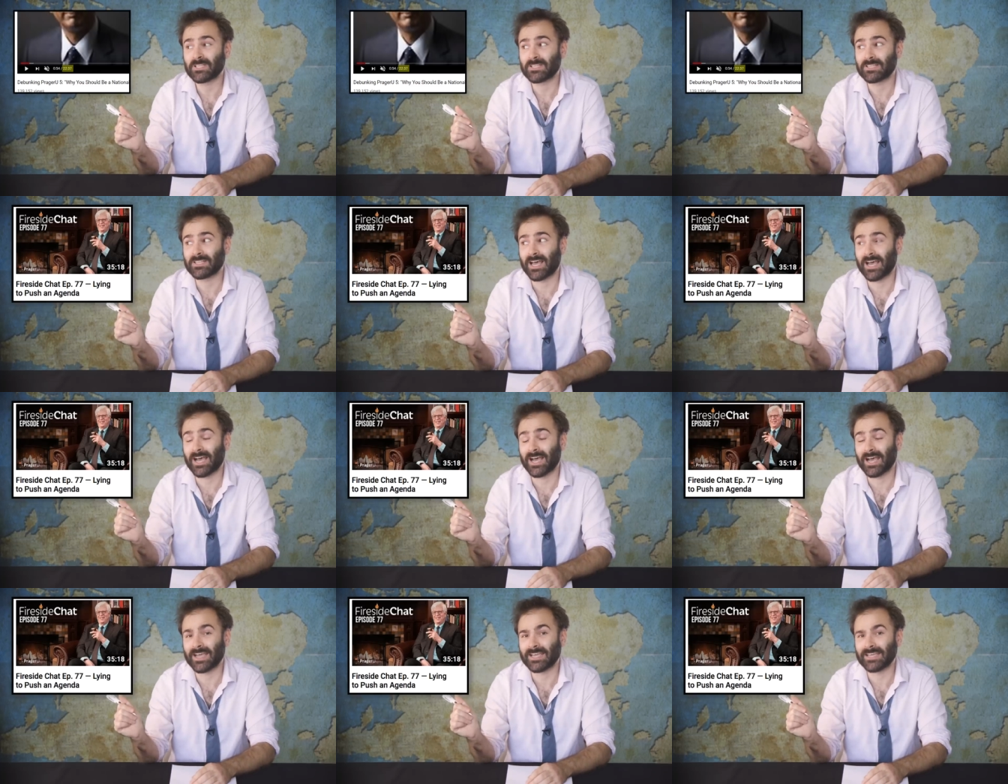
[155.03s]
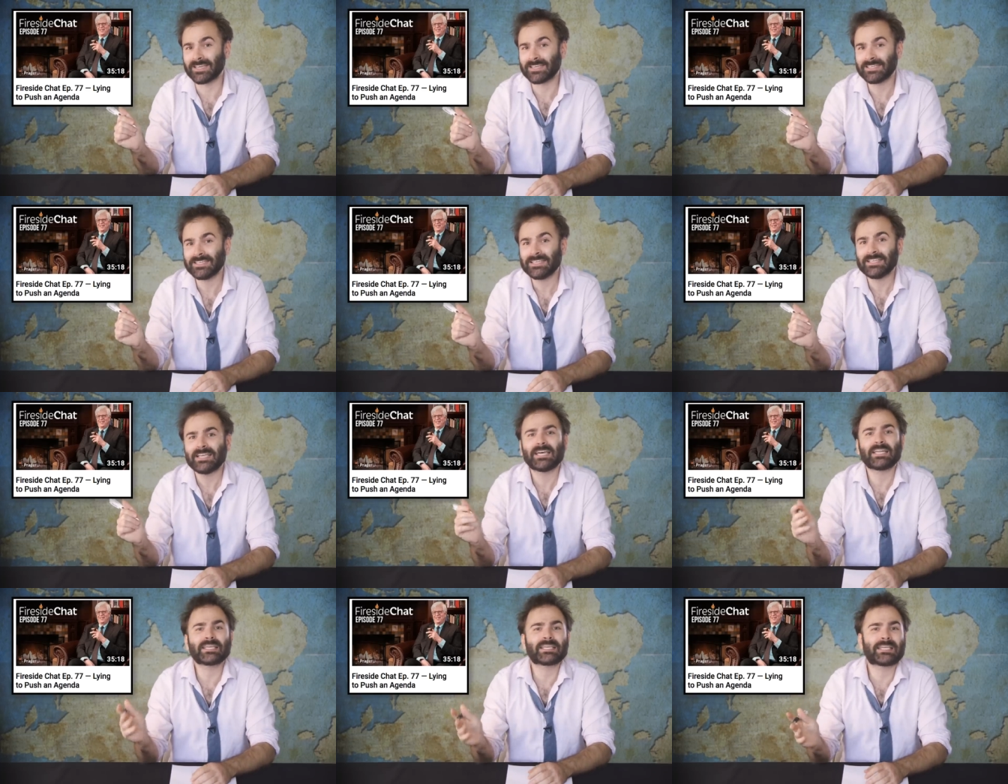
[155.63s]
Lie.
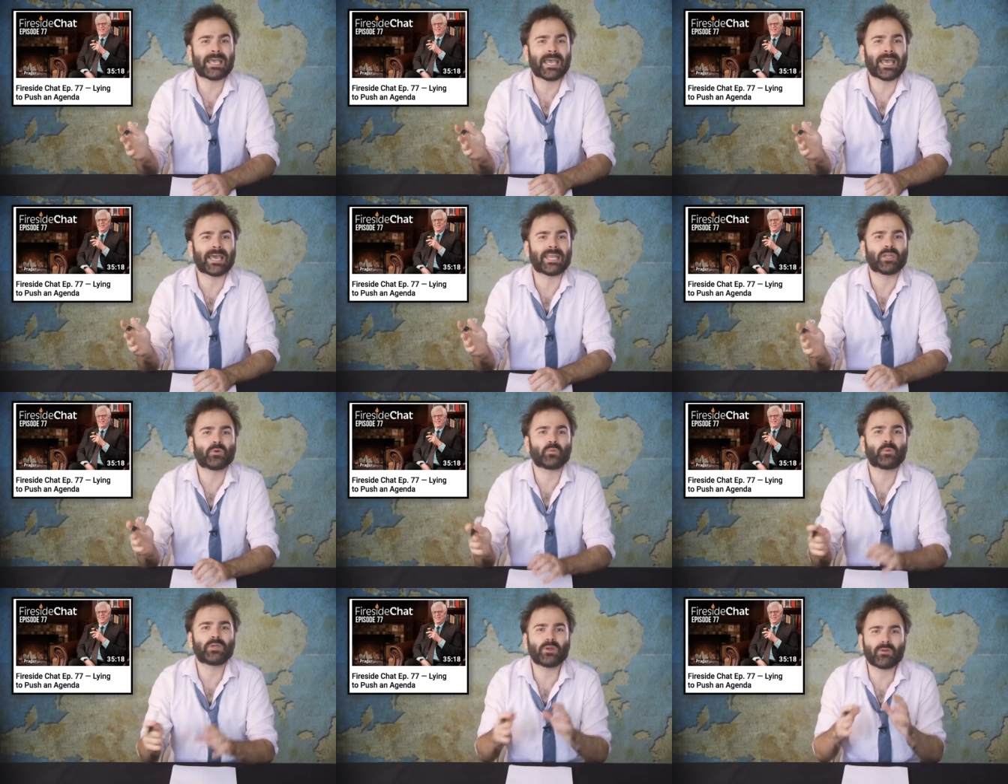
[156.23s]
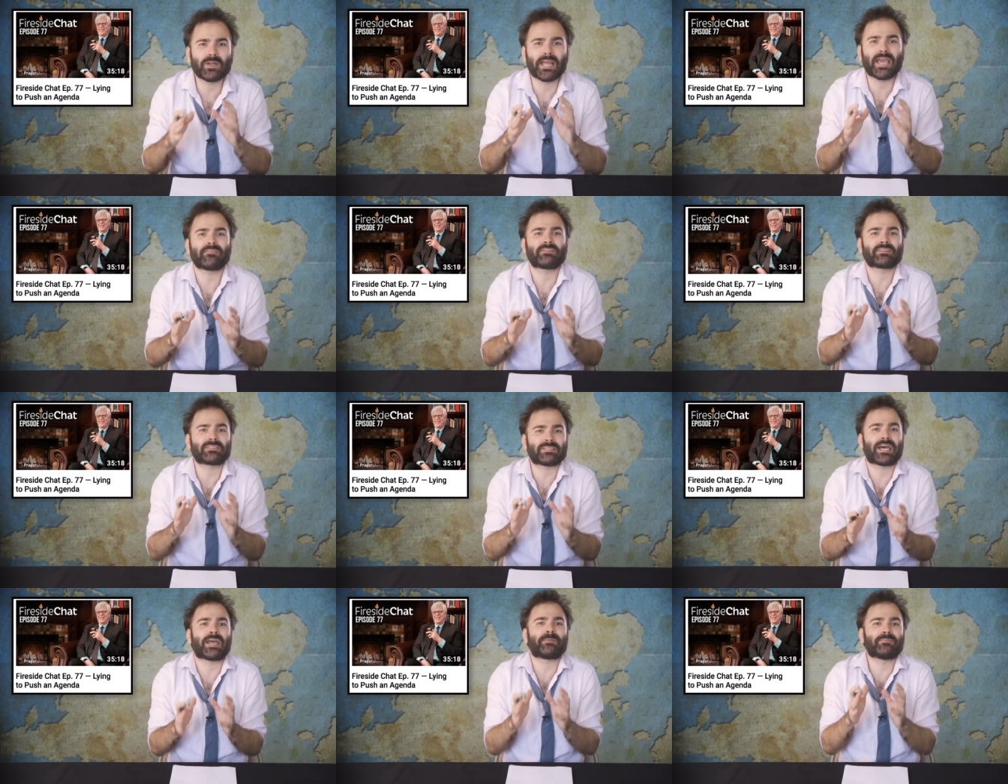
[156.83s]
And again, we don't have
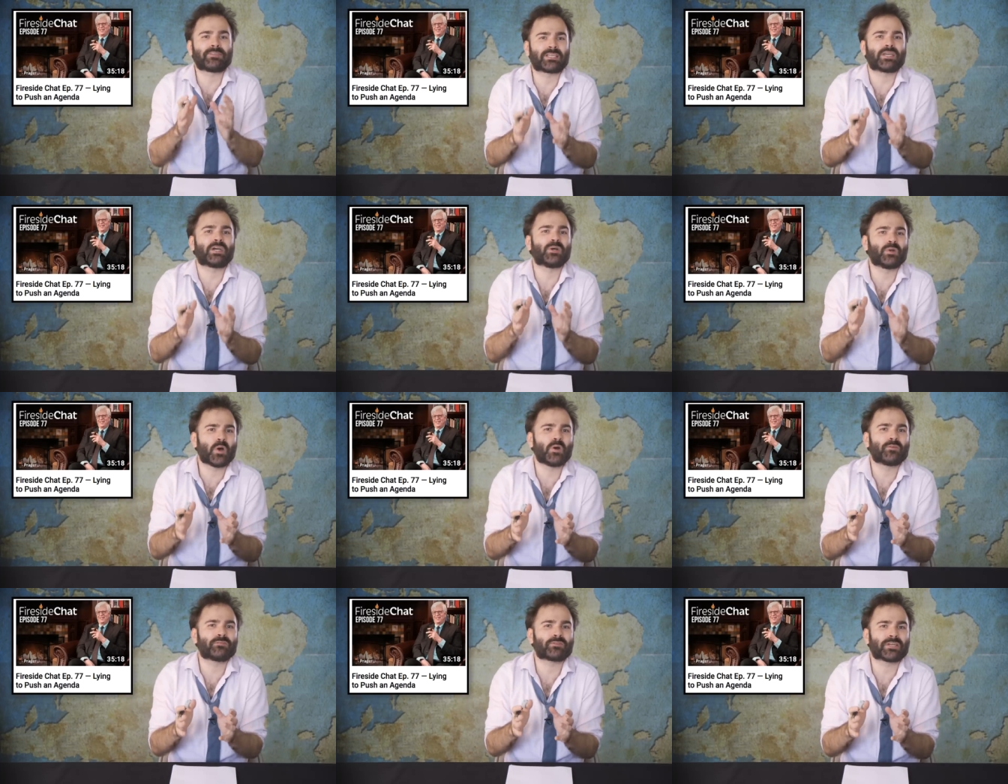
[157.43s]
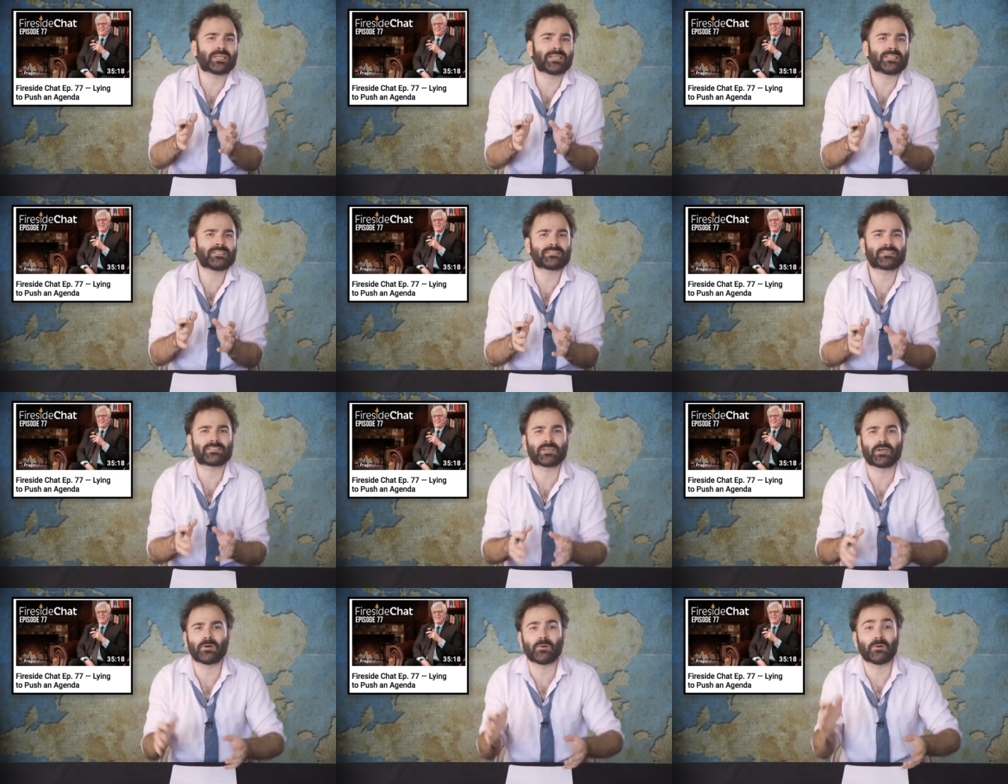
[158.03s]
the time to go over it,
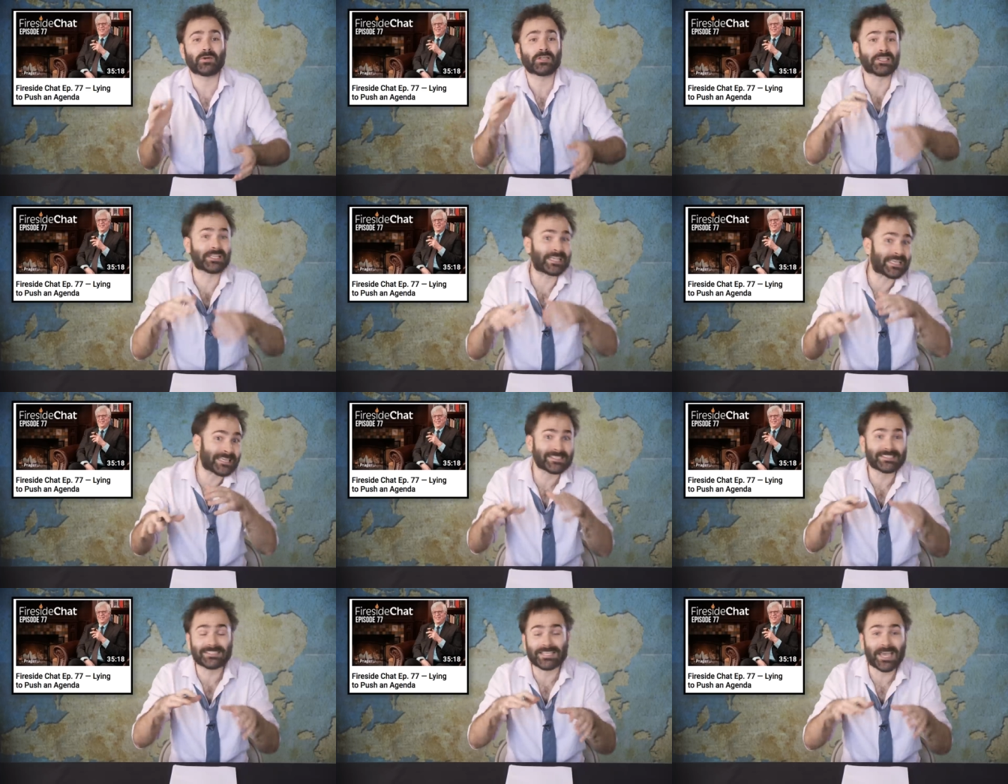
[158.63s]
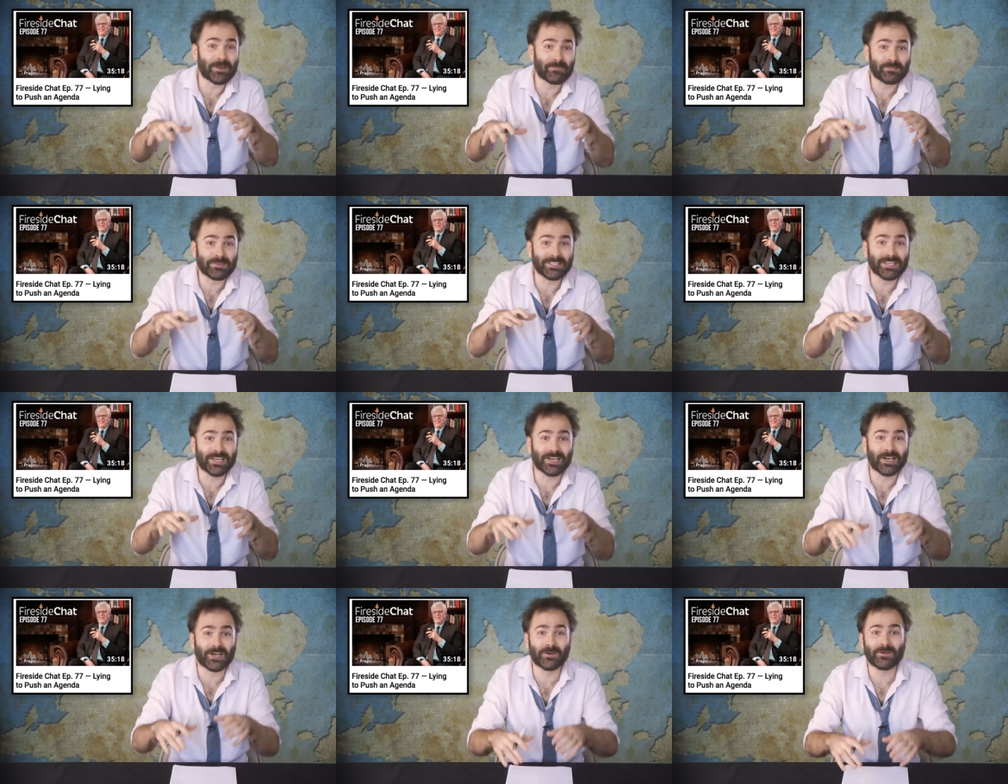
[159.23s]
so links down
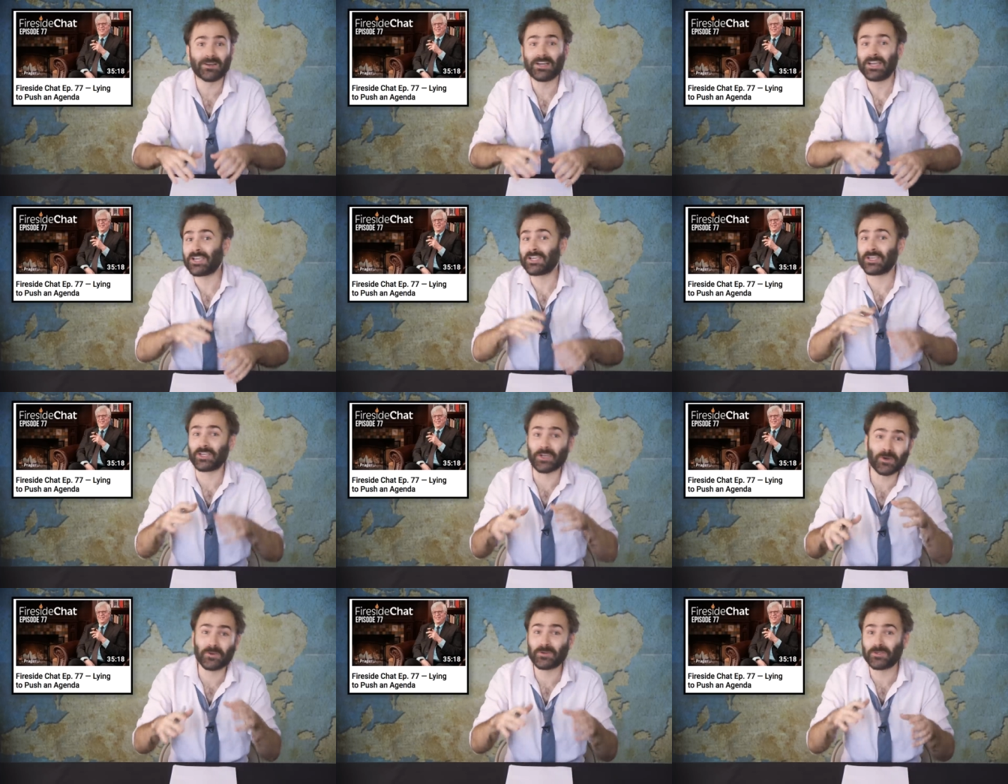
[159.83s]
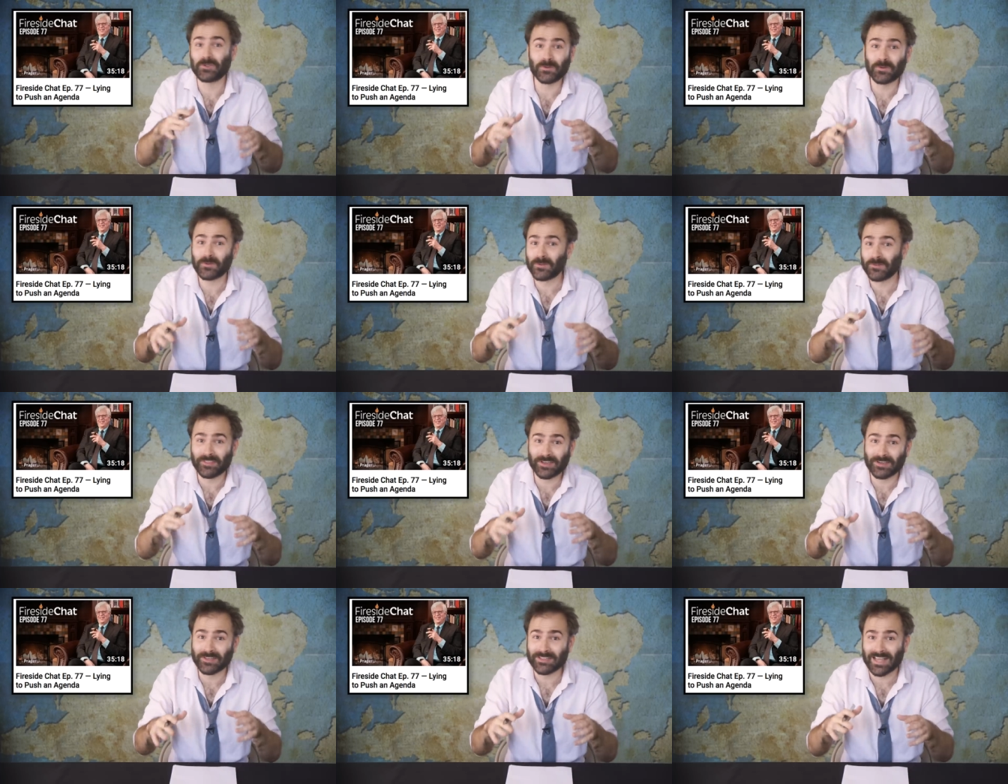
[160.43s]
below, go Google
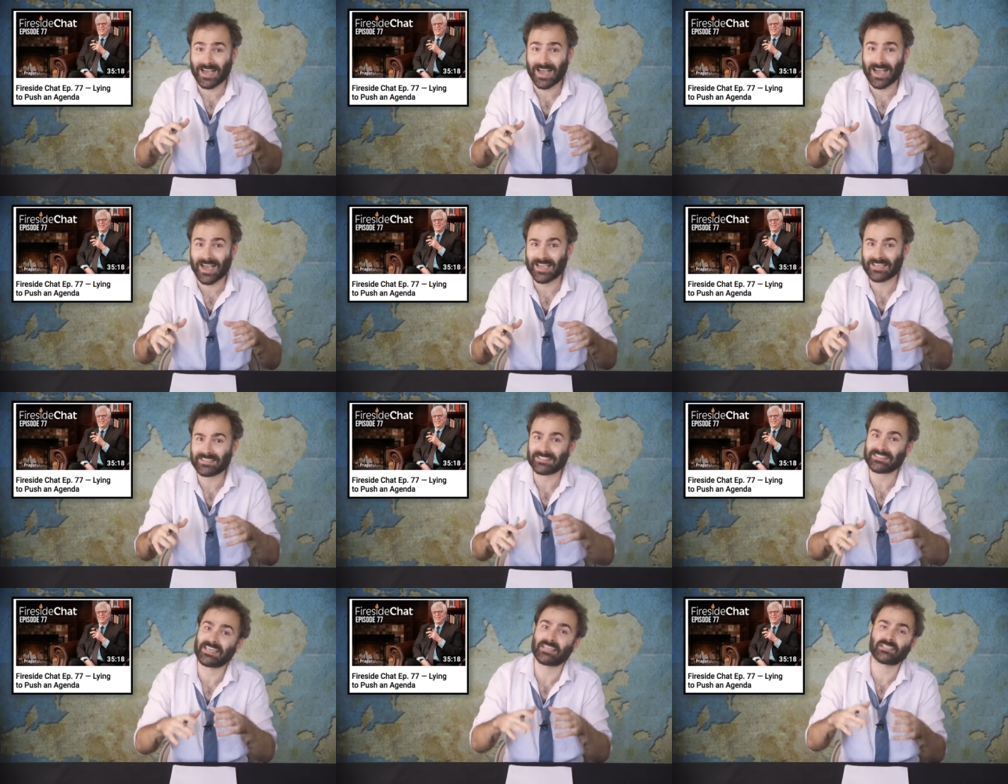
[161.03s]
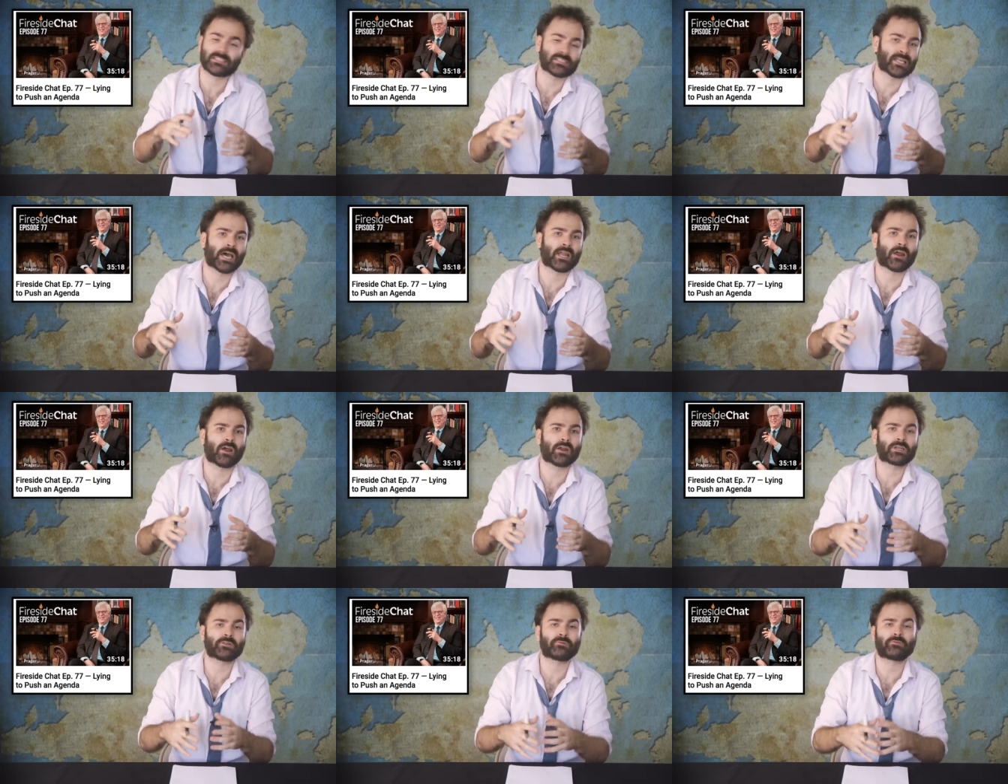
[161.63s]
their lies, it's not
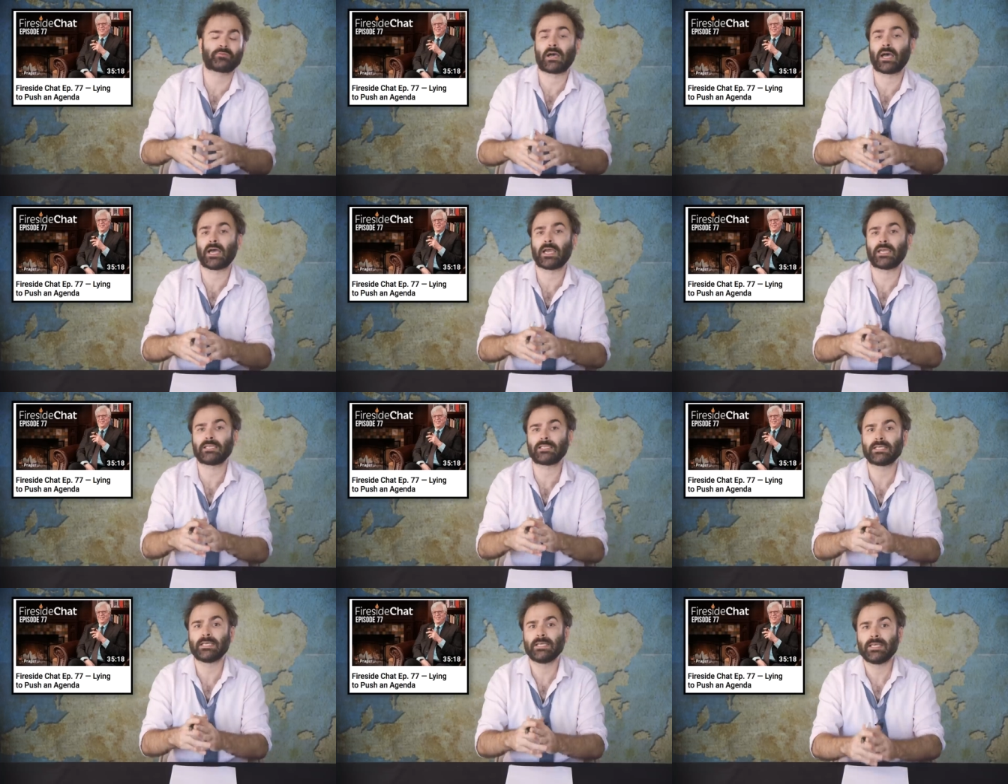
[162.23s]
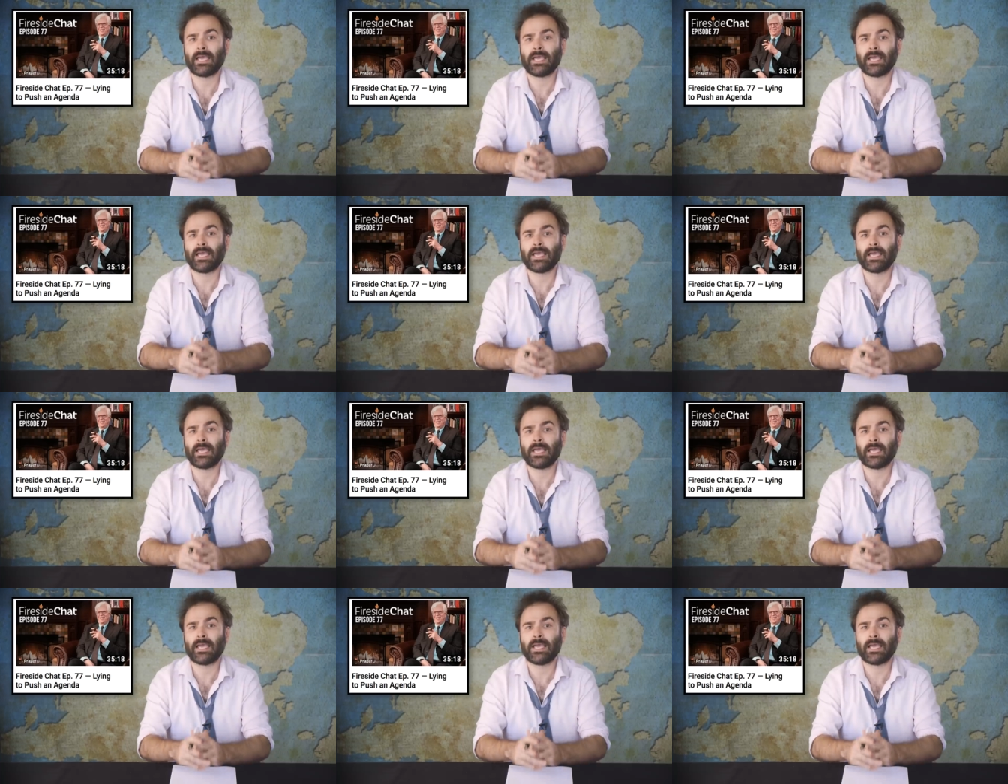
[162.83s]
hard to find.